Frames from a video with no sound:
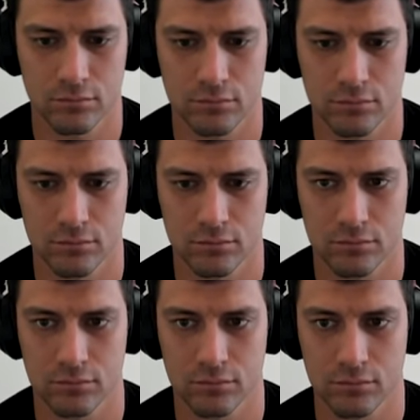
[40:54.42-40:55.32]

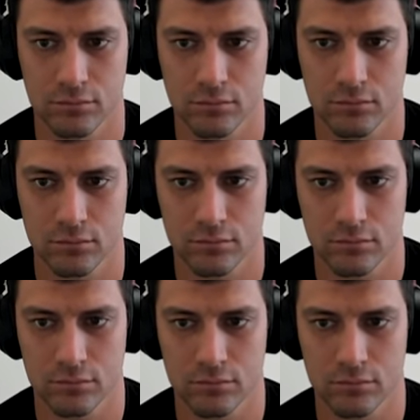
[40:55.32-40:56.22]

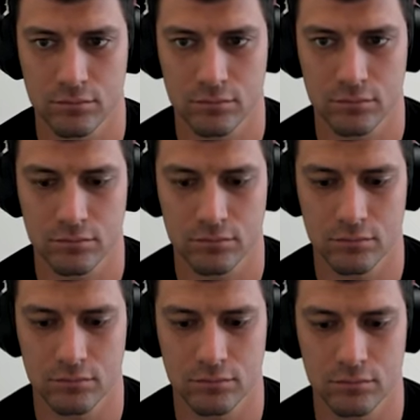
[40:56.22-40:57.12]

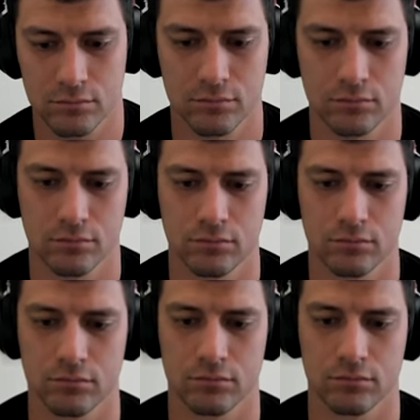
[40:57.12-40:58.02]

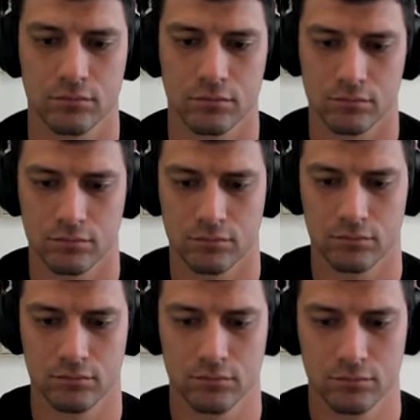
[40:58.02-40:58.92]

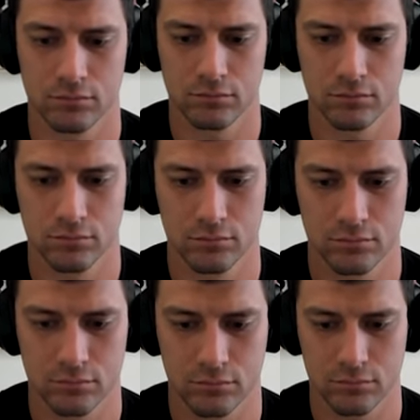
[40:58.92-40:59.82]

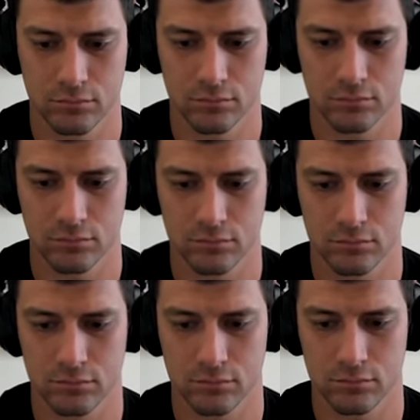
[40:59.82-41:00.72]

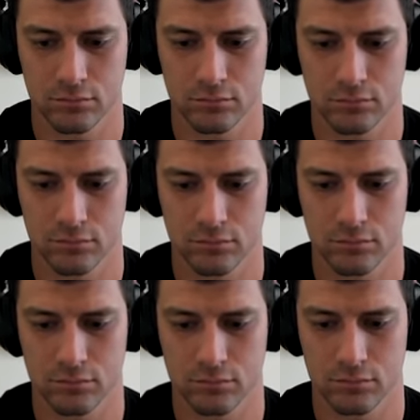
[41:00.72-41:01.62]

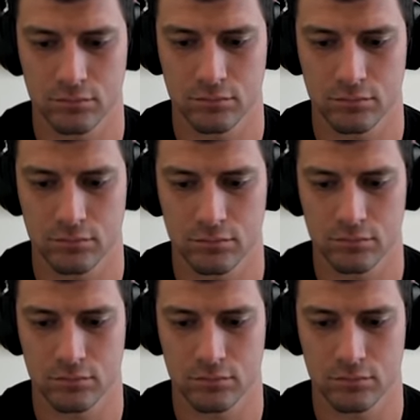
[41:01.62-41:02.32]
[no speech]